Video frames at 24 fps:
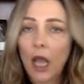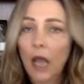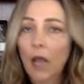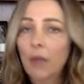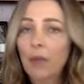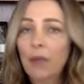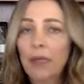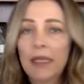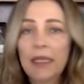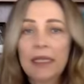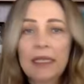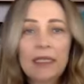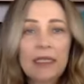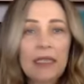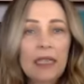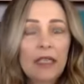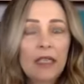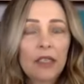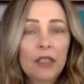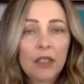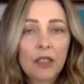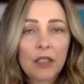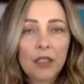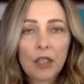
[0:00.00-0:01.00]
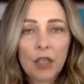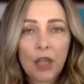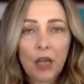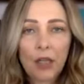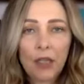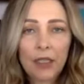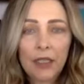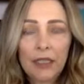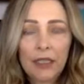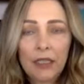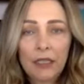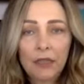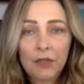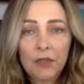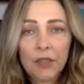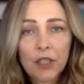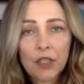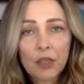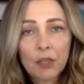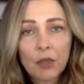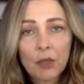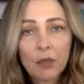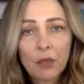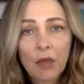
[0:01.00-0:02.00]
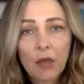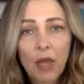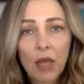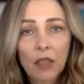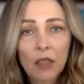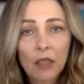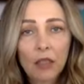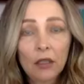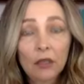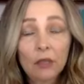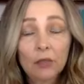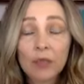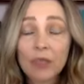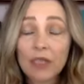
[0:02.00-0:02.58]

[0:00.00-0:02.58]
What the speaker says: Many states are starting in a virtual model.